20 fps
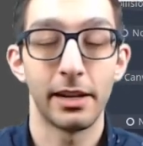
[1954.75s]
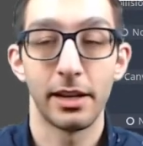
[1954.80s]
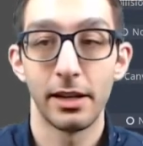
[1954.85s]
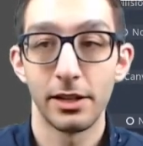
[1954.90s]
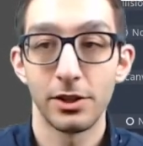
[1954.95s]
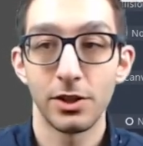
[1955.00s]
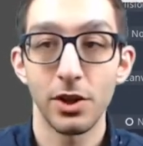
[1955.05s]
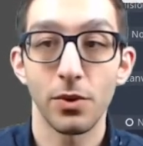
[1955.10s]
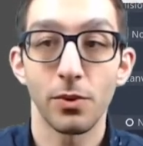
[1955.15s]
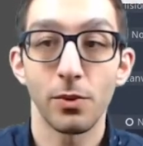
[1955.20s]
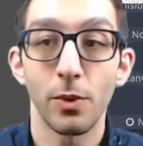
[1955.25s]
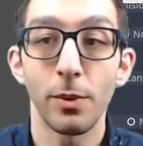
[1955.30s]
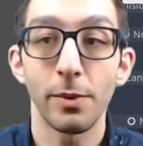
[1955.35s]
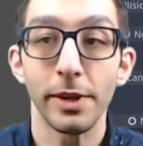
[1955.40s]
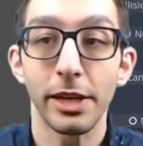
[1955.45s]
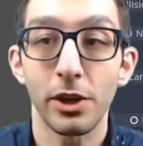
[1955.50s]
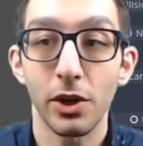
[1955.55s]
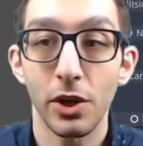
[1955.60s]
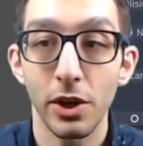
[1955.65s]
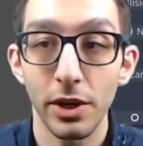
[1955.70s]
So what we
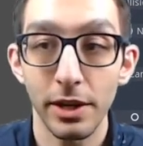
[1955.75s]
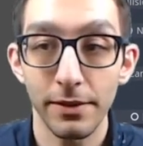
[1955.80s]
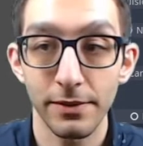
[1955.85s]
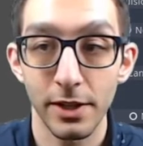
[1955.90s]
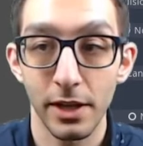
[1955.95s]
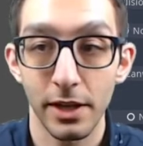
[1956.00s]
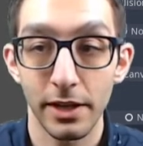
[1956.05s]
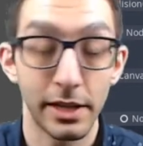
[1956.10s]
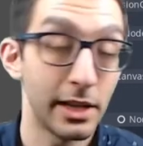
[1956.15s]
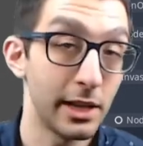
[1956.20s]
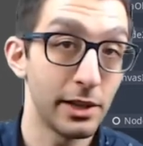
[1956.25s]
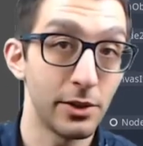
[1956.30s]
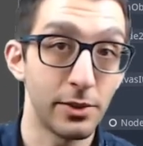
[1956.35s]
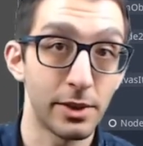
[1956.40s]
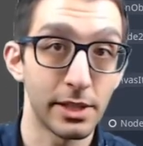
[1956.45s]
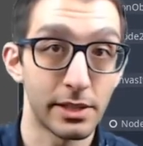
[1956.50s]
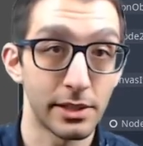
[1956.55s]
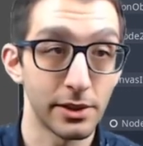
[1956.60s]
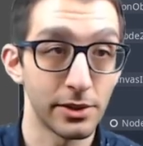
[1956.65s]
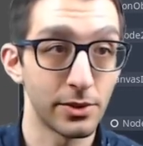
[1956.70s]
could have done, and you can
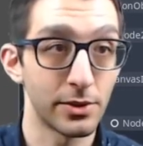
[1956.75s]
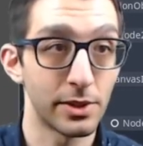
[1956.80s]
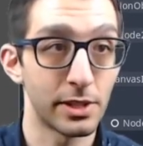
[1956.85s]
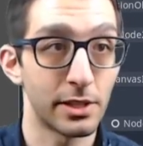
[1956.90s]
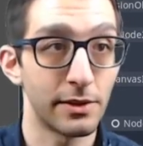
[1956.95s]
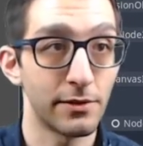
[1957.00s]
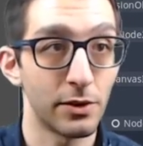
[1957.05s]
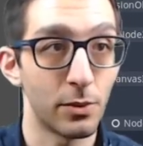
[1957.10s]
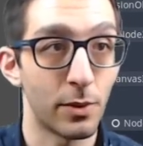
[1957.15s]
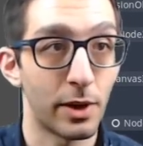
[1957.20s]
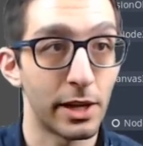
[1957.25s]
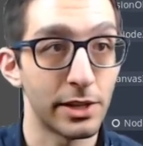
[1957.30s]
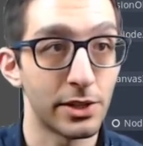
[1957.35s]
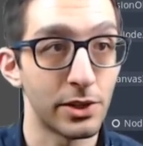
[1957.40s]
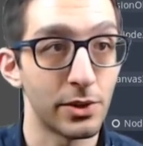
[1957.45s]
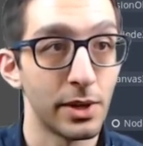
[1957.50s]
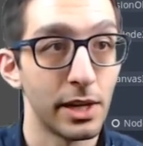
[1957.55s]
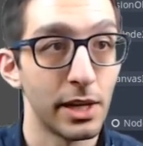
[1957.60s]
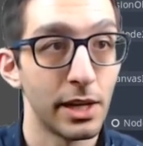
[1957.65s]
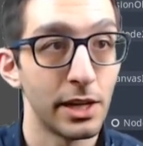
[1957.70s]
still do this if you want
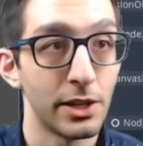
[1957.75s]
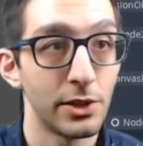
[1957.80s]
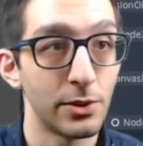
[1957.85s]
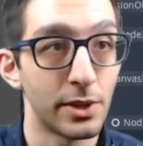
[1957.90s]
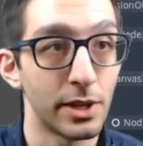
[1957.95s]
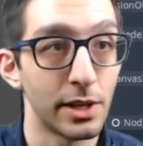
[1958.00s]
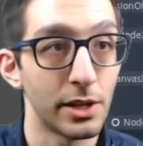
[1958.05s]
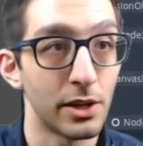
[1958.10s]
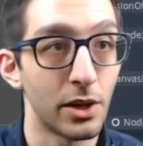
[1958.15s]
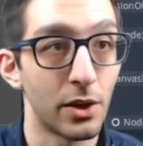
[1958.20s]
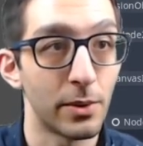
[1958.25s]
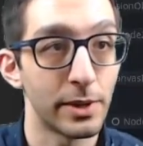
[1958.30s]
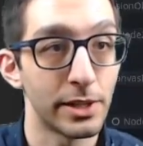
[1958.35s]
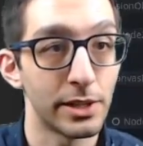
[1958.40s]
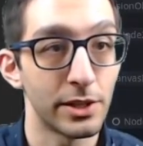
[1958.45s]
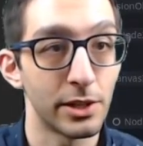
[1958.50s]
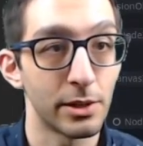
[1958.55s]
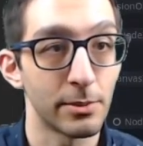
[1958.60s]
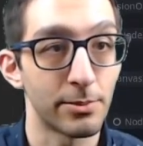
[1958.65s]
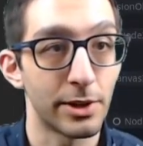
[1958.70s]
to, you can go
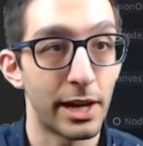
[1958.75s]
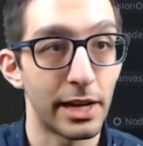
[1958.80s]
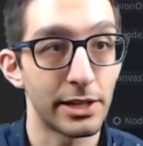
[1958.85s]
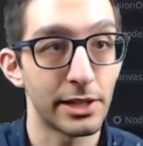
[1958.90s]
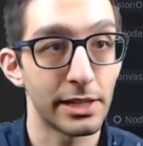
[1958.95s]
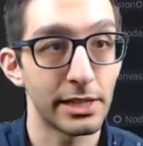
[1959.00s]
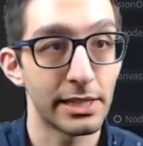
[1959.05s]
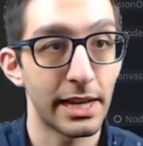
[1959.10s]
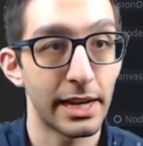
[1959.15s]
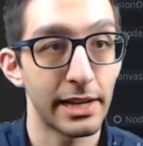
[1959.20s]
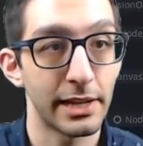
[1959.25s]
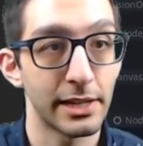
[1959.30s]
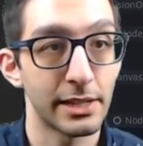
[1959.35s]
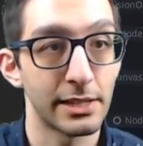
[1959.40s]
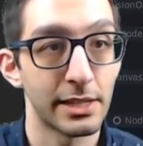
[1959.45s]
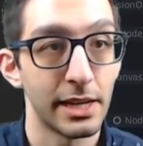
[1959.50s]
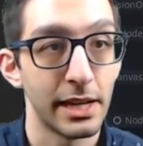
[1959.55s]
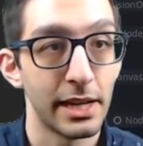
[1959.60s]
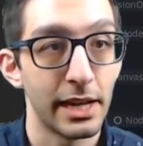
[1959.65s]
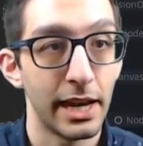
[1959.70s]
into your project settings
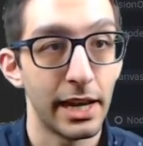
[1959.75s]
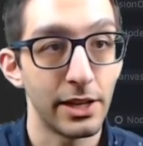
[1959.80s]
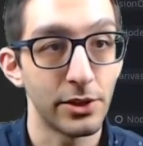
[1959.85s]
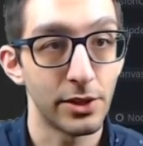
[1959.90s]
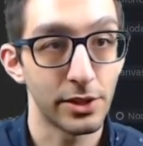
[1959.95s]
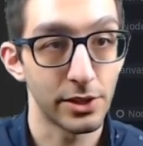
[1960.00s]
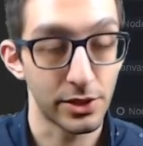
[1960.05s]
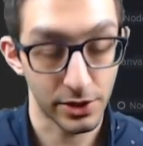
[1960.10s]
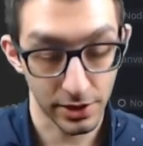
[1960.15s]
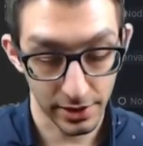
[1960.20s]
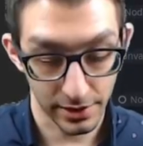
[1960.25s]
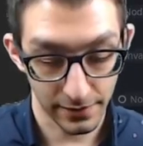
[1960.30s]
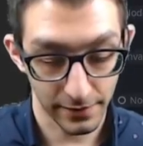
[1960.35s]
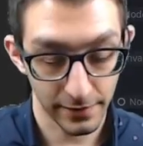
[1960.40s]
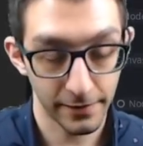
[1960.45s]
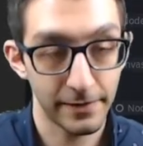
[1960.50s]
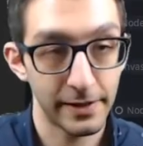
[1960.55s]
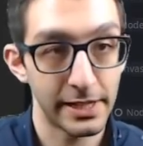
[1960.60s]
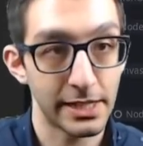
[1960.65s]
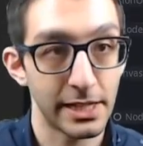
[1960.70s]
and you can search for
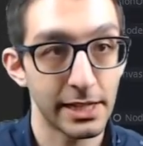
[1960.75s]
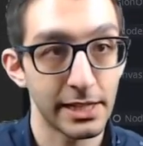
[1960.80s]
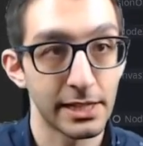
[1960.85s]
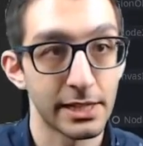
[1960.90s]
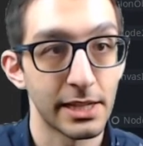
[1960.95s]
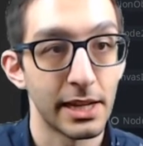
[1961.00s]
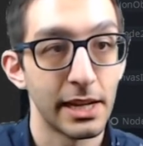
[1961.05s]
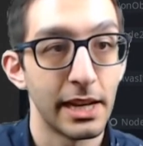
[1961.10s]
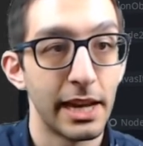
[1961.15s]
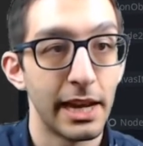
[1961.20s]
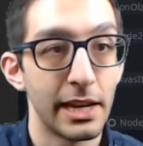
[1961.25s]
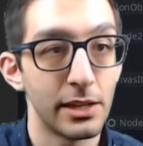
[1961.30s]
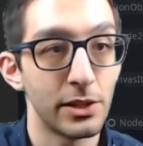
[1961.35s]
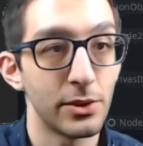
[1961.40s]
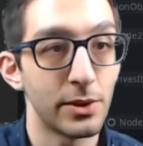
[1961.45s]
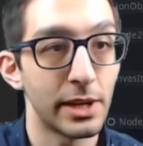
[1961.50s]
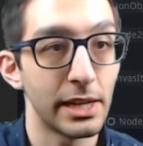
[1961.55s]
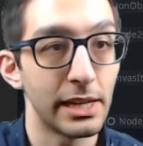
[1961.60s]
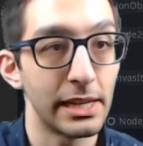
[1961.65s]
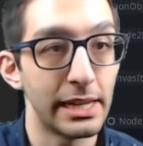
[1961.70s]
physics and you
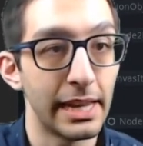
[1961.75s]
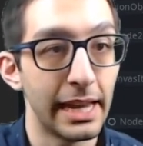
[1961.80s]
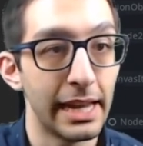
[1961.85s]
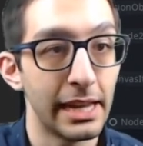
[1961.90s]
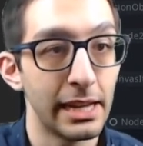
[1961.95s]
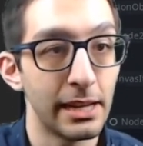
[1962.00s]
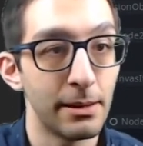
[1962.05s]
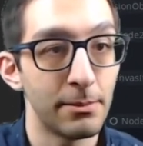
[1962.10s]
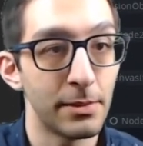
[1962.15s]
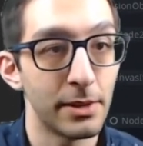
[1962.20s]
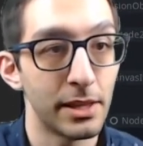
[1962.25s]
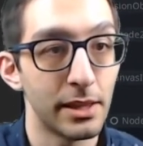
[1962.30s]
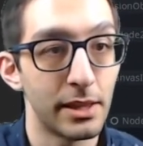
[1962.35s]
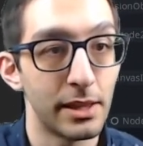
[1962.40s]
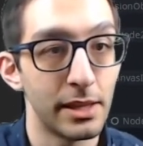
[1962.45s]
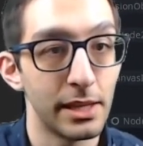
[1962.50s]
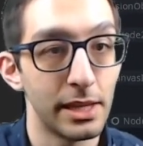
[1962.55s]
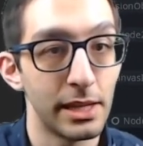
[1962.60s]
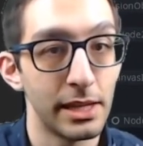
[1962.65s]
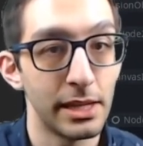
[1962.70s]
can name
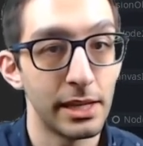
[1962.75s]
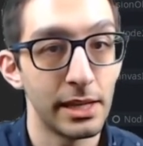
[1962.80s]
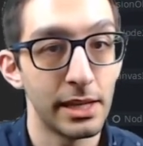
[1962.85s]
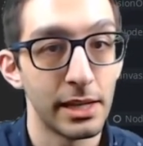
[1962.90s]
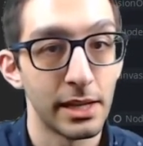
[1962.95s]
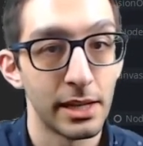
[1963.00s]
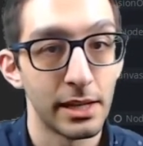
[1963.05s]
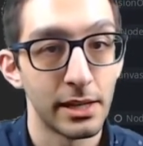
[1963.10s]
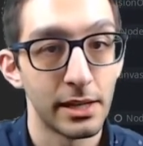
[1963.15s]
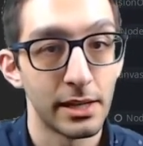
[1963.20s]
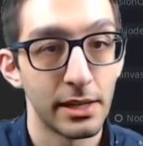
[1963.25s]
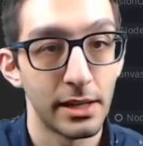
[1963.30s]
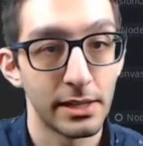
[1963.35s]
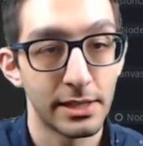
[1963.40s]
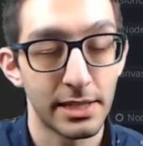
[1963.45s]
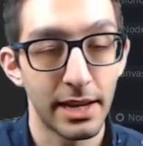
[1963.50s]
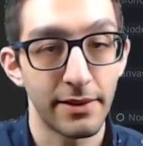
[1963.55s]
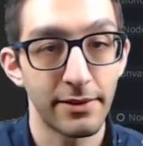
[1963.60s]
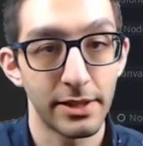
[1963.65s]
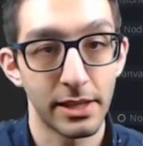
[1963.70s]
the
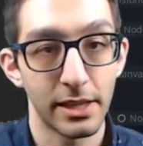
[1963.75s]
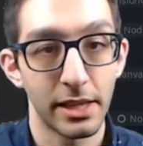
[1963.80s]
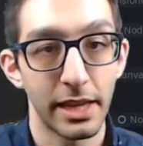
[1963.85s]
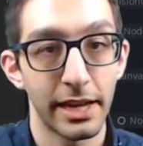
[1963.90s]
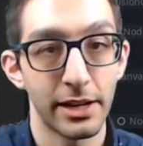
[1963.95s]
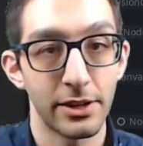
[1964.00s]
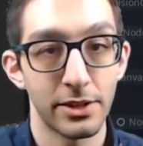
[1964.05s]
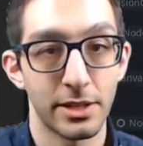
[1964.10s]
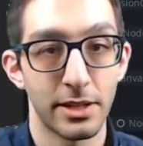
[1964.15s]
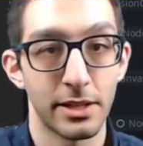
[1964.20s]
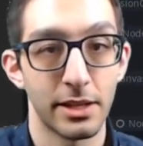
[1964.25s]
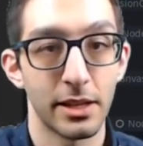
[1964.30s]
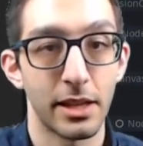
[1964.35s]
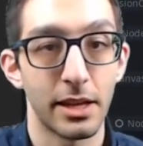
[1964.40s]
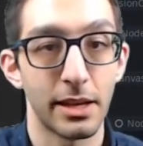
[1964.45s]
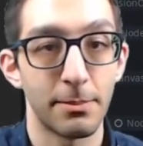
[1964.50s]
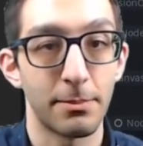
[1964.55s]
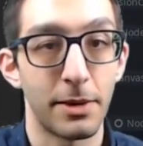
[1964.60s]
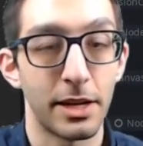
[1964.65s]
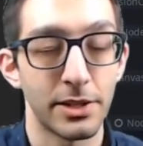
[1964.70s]
7th layer something
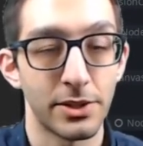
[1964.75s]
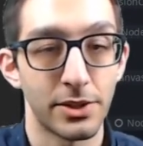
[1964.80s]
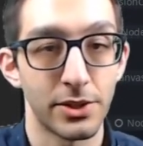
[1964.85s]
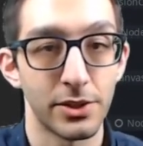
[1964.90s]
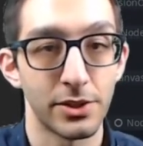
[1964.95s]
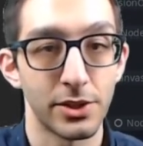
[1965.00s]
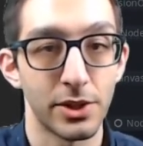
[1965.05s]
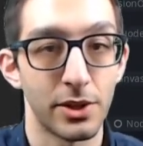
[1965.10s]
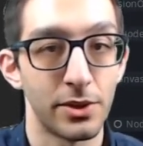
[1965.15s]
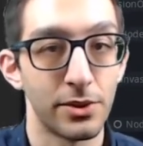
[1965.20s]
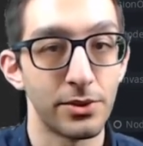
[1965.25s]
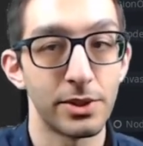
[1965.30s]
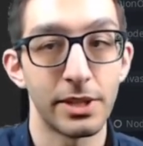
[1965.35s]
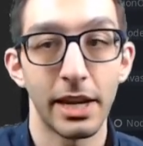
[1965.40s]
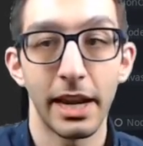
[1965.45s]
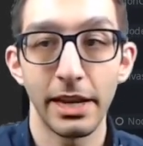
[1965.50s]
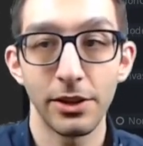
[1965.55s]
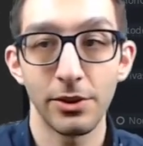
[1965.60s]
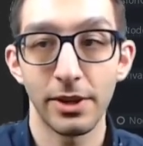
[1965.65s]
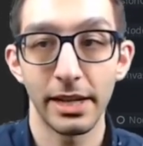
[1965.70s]
like monster zones
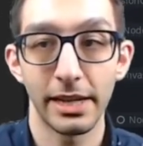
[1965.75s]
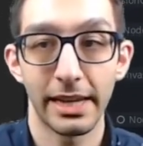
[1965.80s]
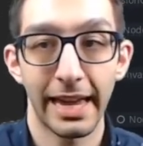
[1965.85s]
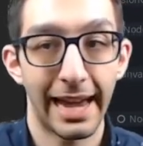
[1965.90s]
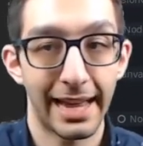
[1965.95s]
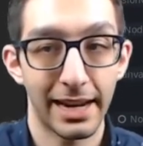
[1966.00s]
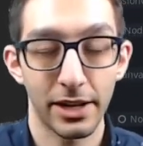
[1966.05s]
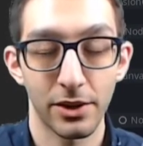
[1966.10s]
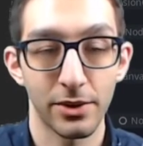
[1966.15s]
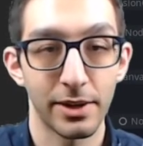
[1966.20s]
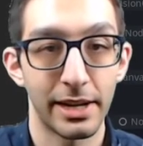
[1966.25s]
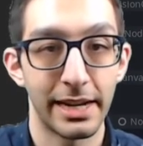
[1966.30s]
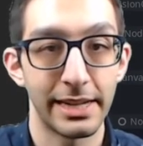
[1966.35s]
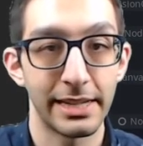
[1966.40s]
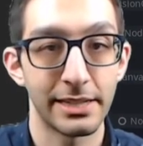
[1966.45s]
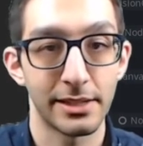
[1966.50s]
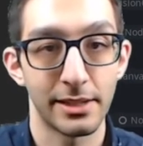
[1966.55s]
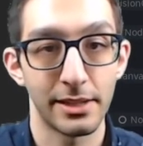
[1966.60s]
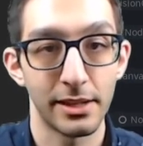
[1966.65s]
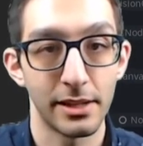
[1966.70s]
and you can
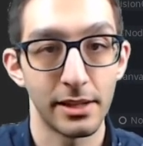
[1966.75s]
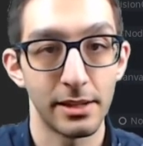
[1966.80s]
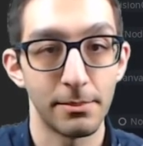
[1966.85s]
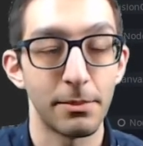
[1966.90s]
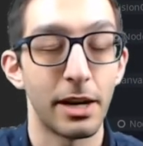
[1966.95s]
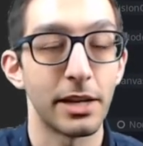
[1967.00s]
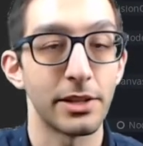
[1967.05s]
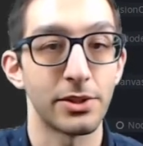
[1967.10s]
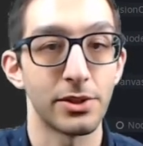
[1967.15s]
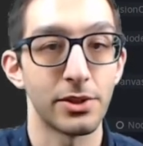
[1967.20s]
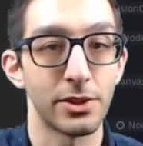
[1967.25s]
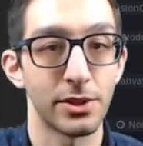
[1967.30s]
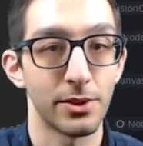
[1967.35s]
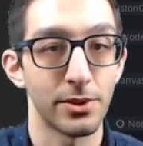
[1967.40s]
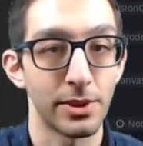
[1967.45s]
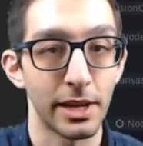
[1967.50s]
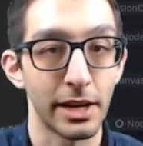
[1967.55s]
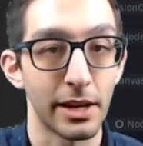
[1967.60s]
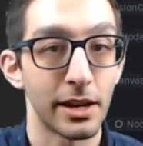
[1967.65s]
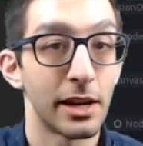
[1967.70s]
categorize the monster zone
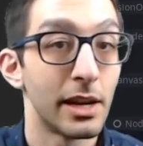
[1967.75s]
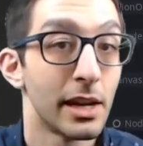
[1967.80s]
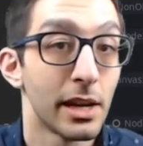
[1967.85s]
there.